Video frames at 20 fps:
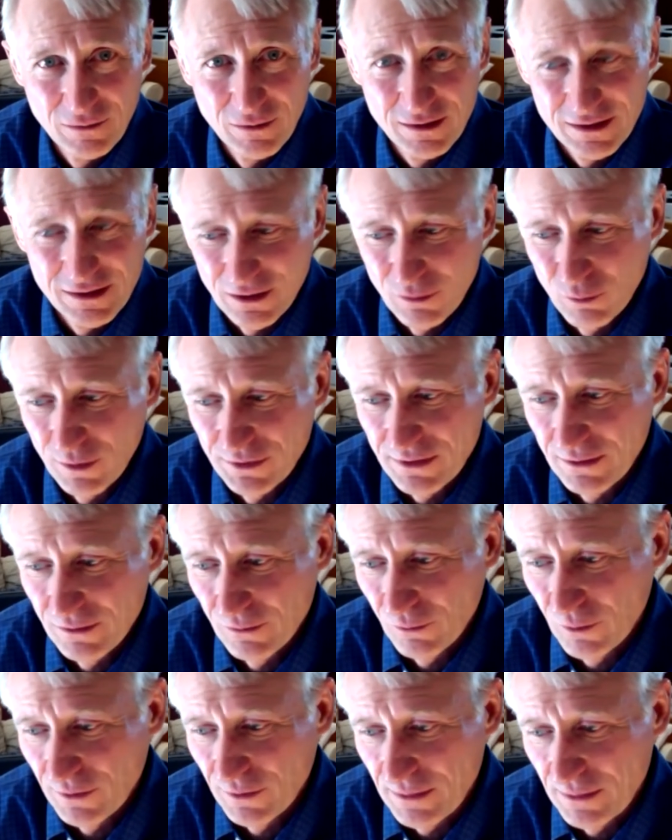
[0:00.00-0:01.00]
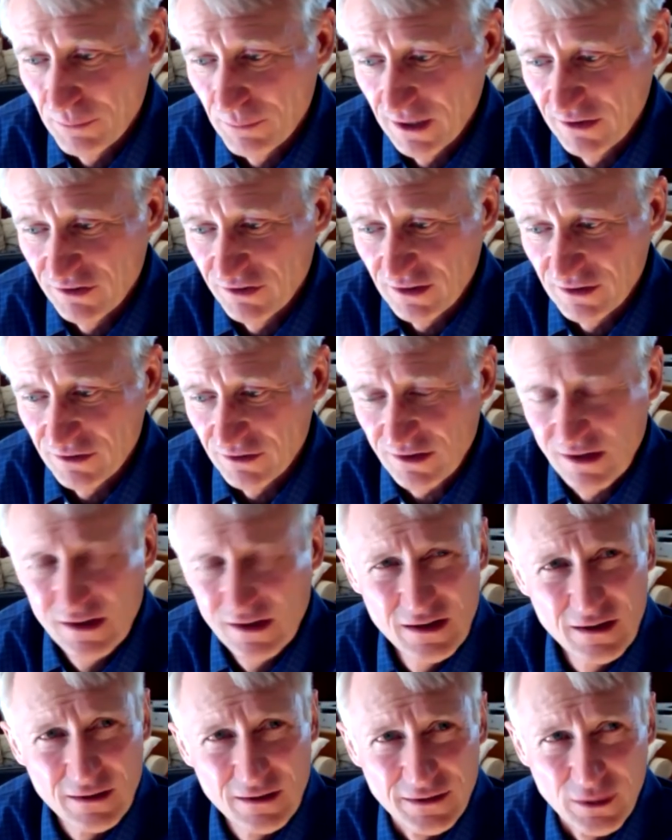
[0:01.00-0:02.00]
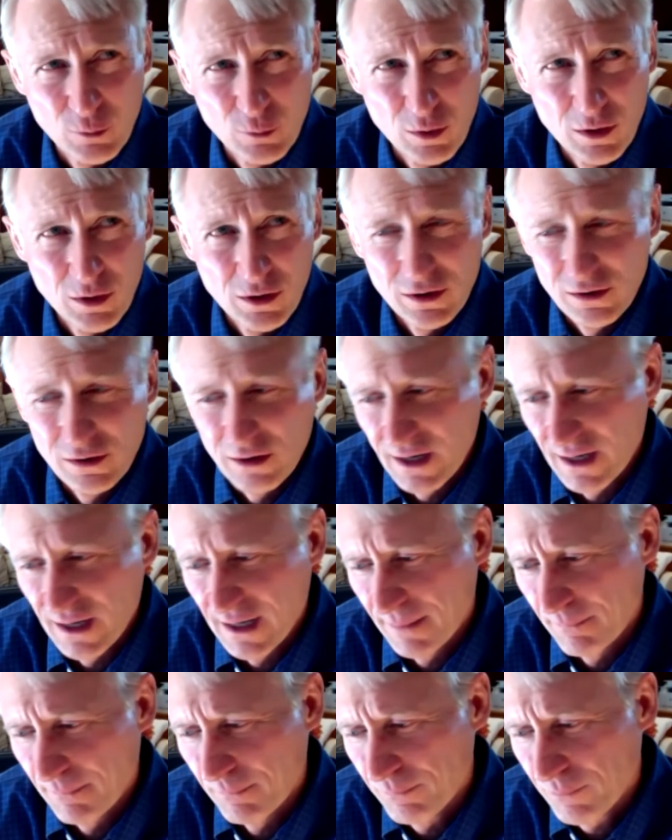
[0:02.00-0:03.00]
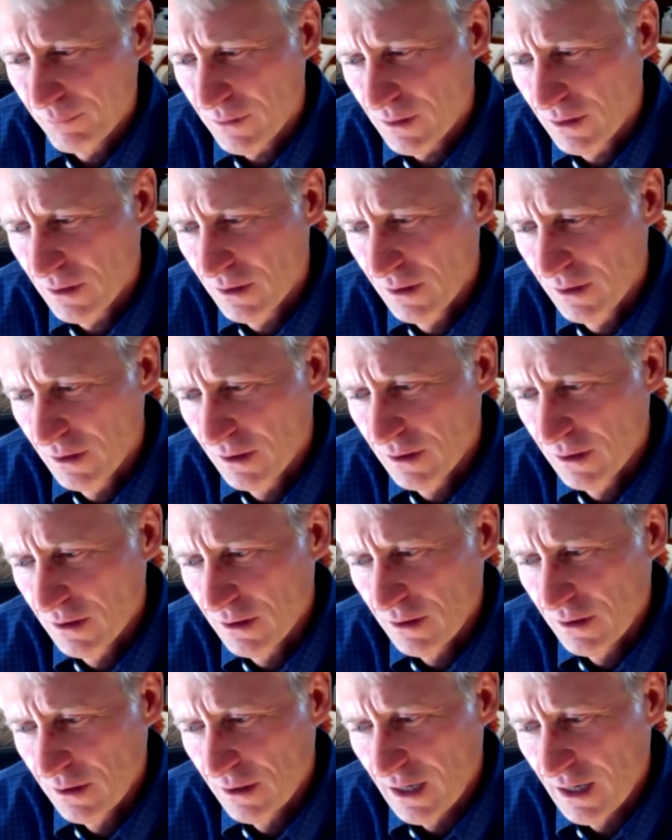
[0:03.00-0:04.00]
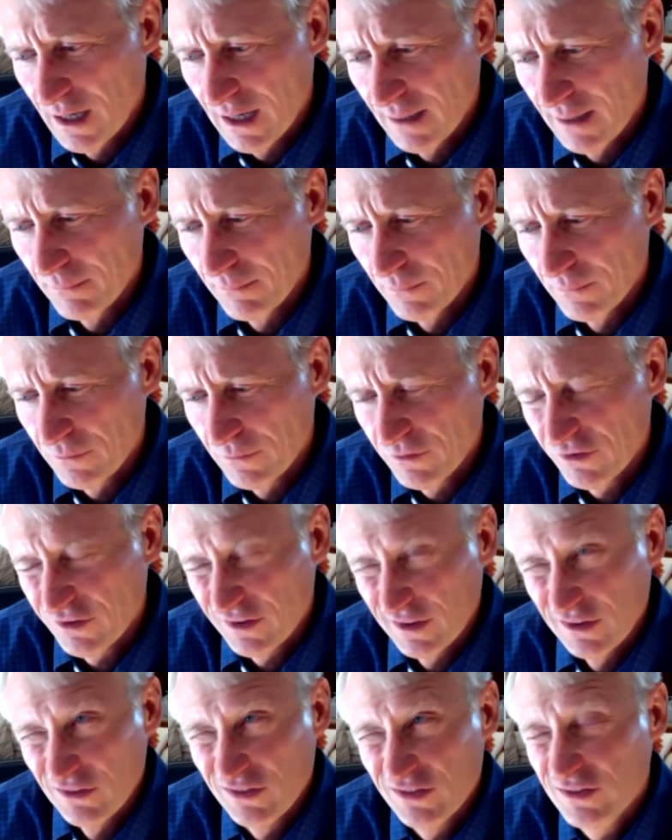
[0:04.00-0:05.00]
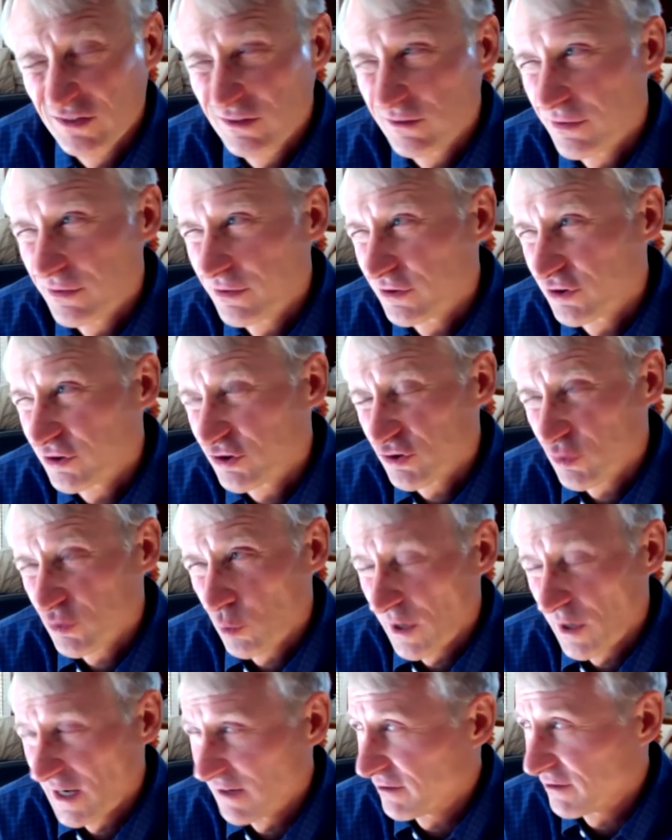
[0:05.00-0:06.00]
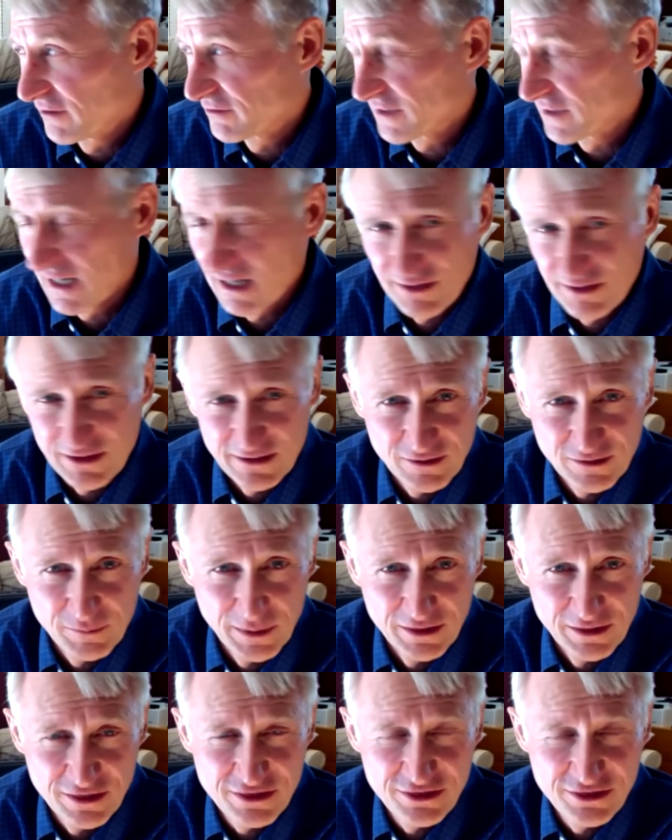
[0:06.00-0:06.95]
you know what the what the buzz is. There were um, um, since 2015, I think there have been